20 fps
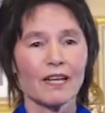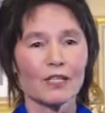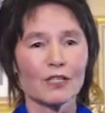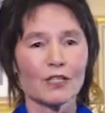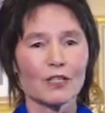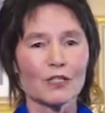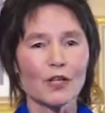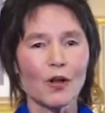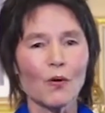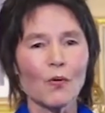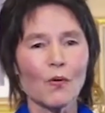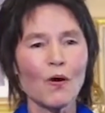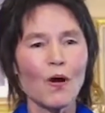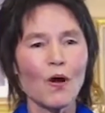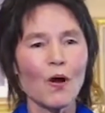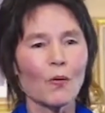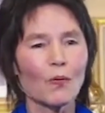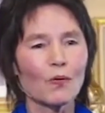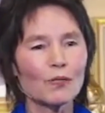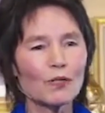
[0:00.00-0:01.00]
So
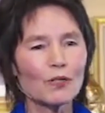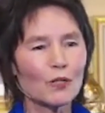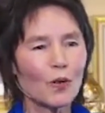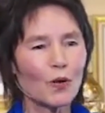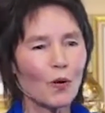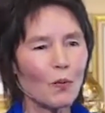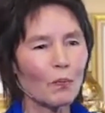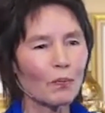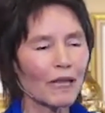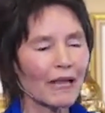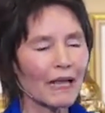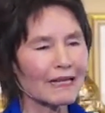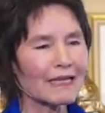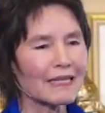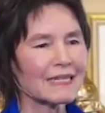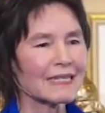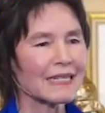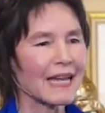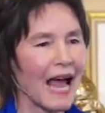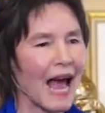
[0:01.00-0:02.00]
we're so
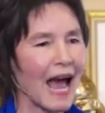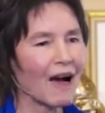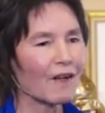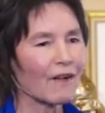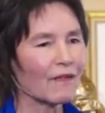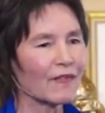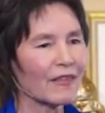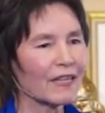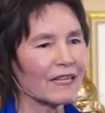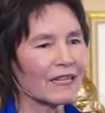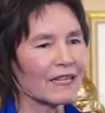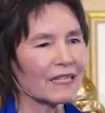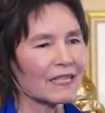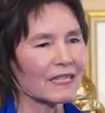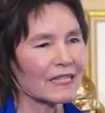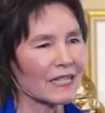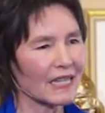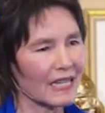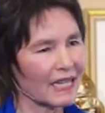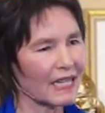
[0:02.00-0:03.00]
blessed to have
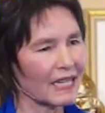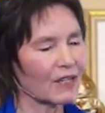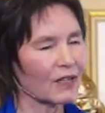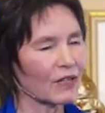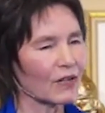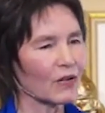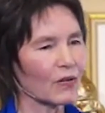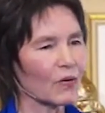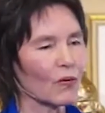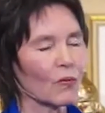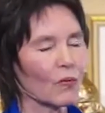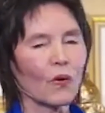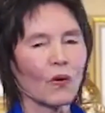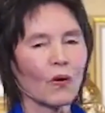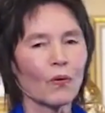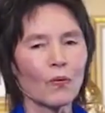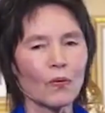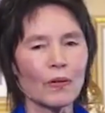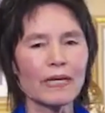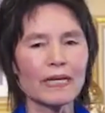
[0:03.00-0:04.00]
this here,
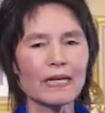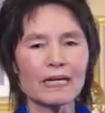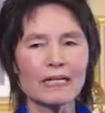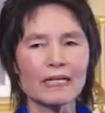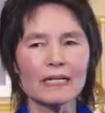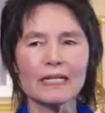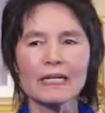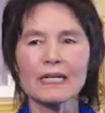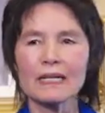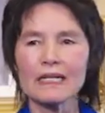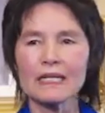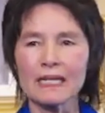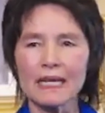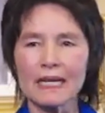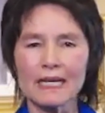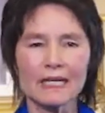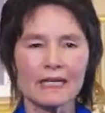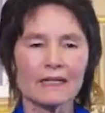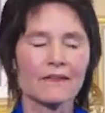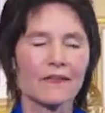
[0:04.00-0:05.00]
what we can
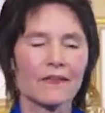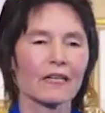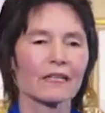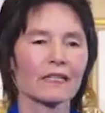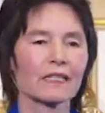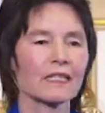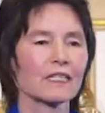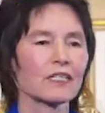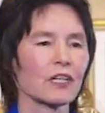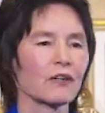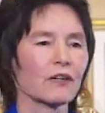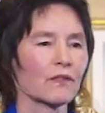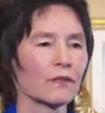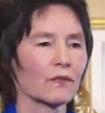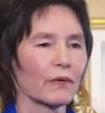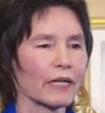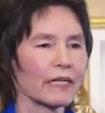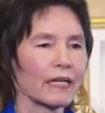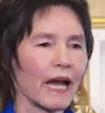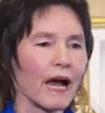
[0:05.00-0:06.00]
take advantage of
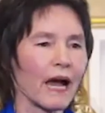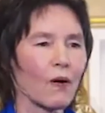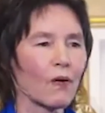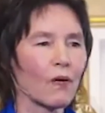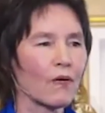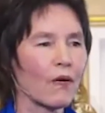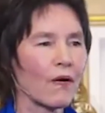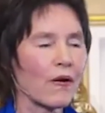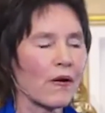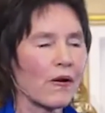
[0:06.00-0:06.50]
right now.